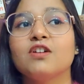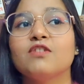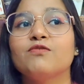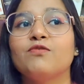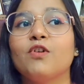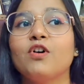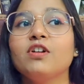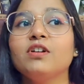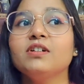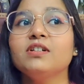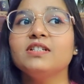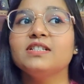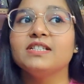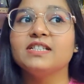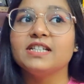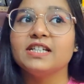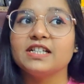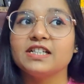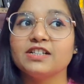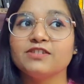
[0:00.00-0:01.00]
For a
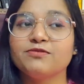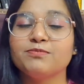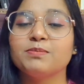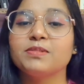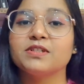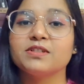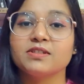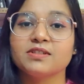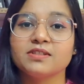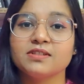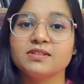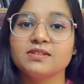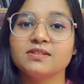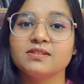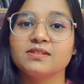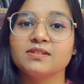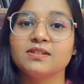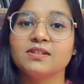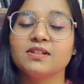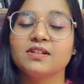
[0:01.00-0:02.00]
native person,
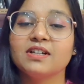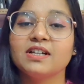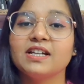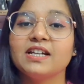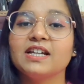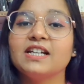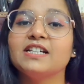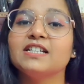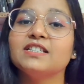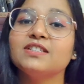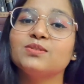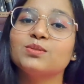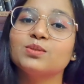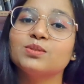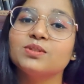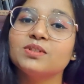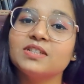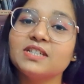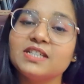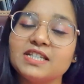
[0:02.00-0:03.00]
it is
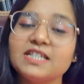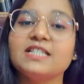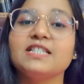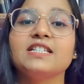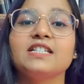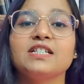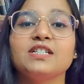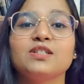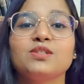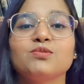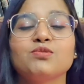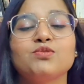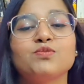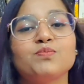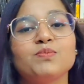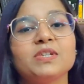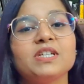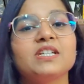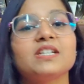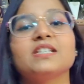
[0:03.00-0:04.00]
easy to
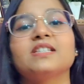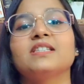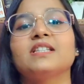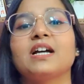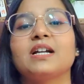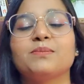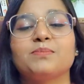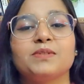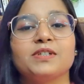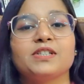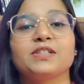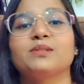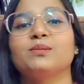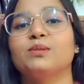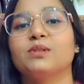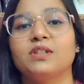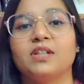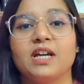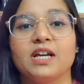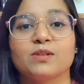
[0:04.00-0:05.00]
speak in that
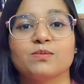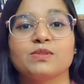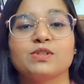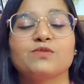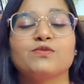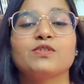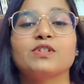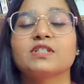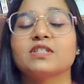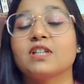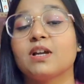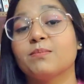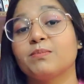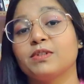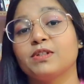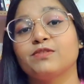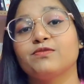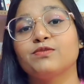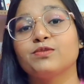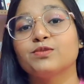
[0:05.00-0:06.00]
particular language. For
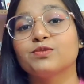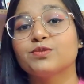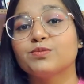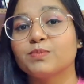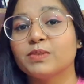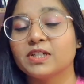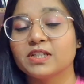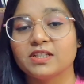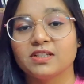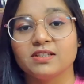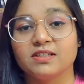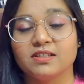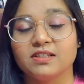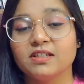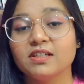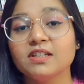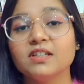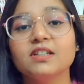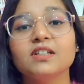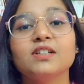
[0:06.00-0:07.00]
example, if you speak in
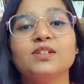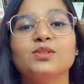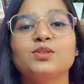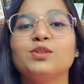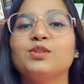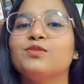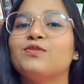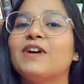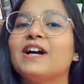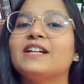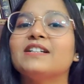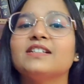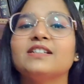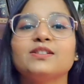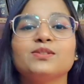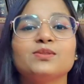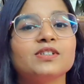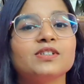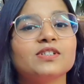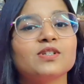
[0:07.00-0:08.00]
Hindi, you will find that
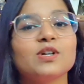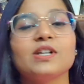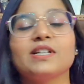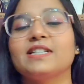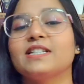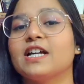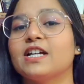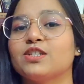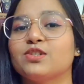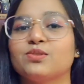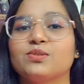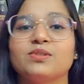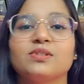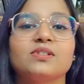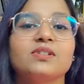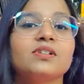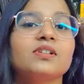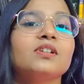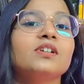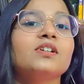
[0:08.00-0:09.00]
quite
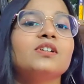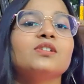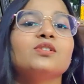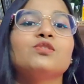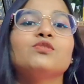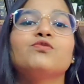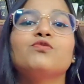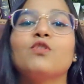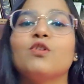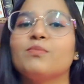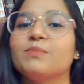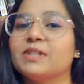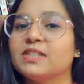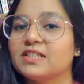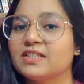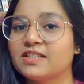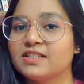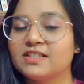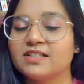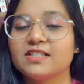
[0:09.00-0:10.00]
natural, you're forming
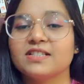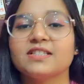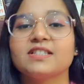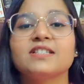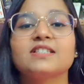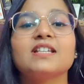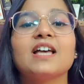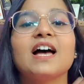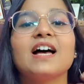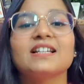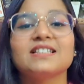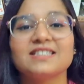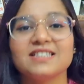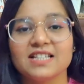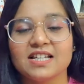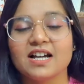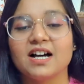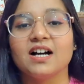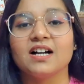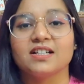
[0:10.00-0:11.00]
the sentences as
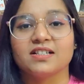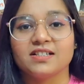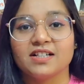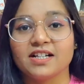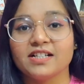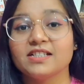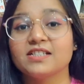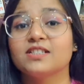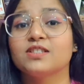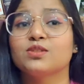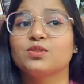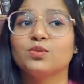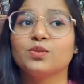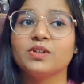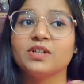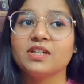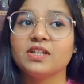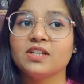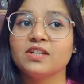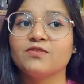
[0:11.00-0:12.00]
they are, right? So
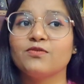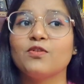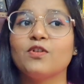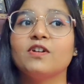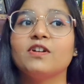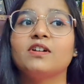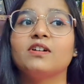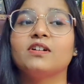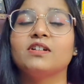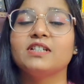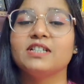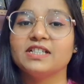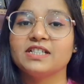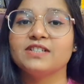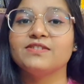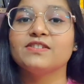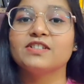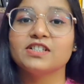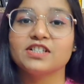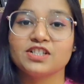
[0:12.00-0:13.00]
for a
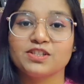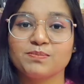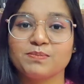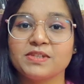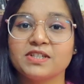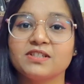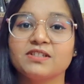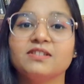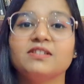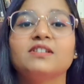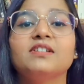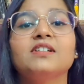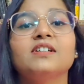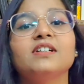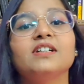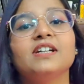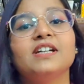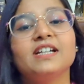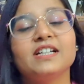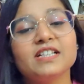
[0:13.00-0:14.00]
native English speaker,
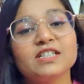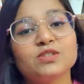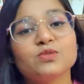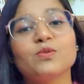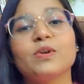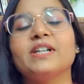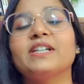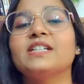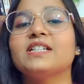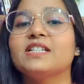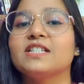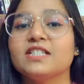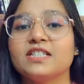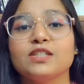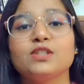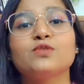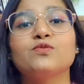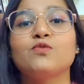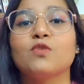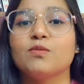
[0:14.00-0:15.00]
it is quite
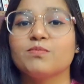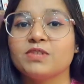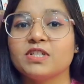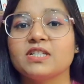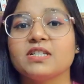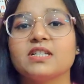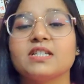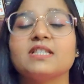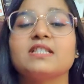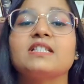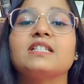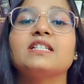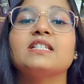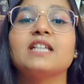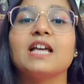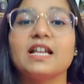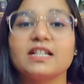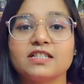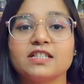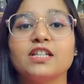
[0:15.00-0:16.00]
easy to form sentences
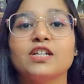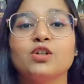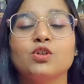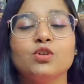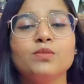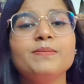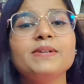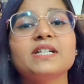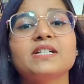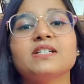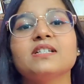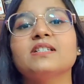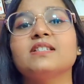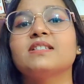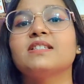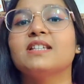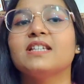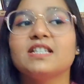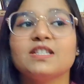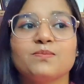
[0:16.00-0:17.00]
as they go, because
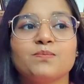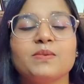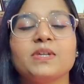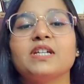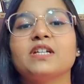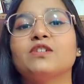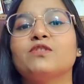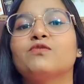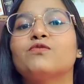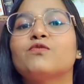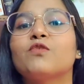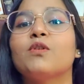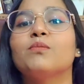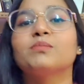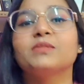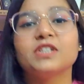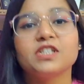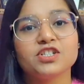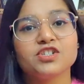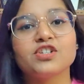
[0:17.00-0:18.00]
they speak it
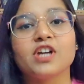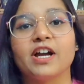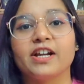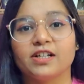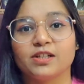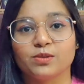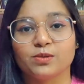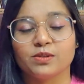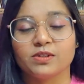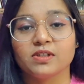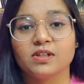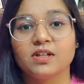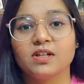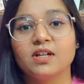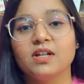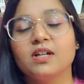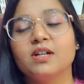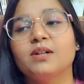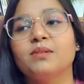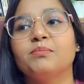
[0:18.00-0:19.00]
from their childhood.
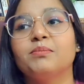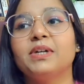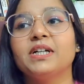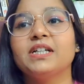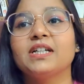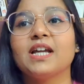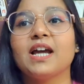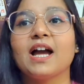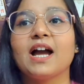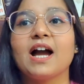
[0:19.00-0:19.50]
But